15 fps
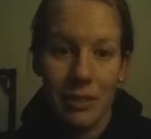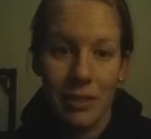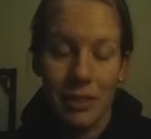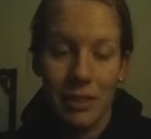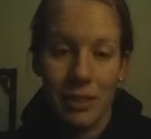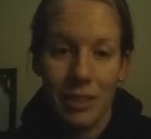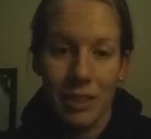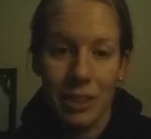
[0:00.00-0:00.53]

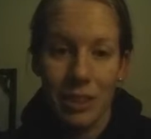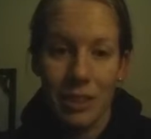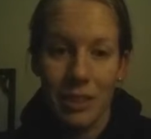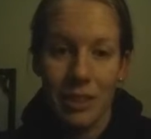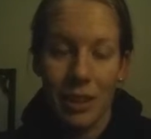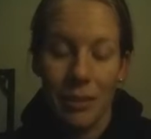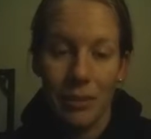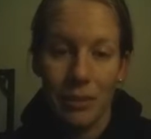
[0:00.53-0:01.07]
And
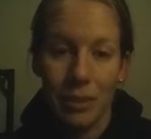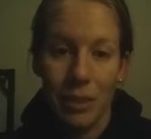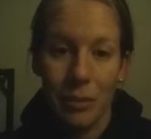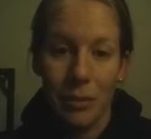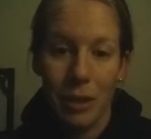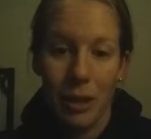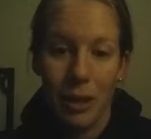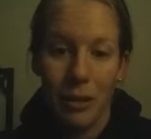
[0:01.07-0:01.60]
she's definitely
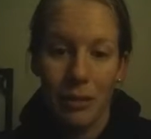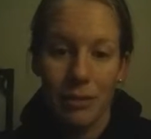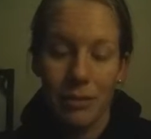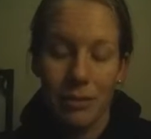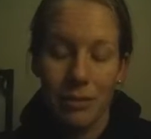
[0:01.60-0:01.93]
like